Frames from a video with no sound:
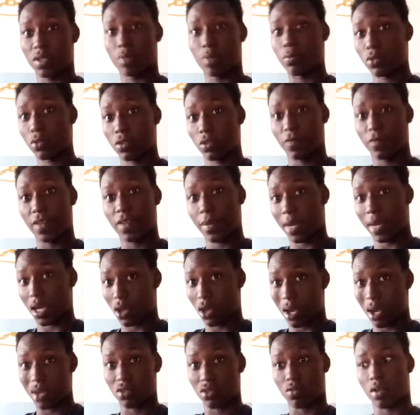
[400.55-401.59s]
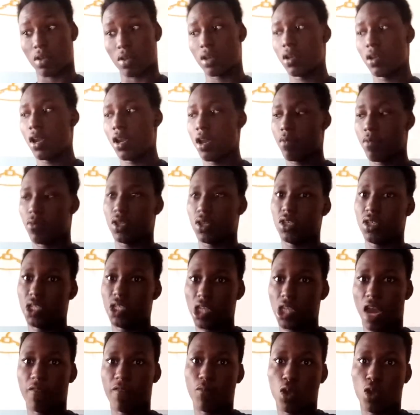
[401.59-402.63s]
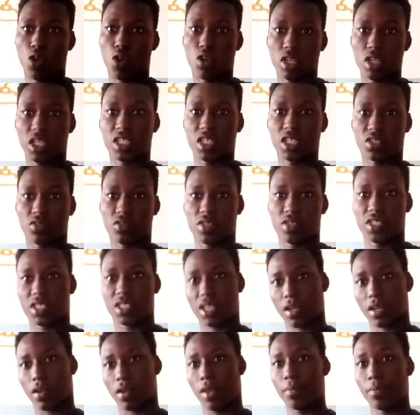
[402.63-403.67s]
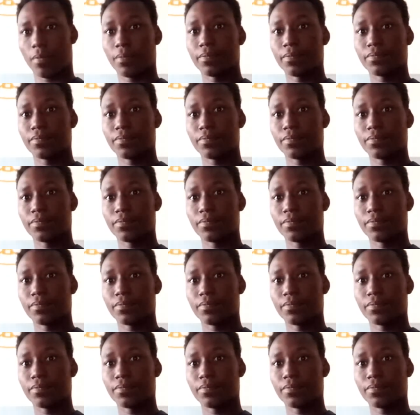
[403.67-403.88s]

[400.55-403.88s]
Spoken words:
The both of them are casual, but you have more context on Instagram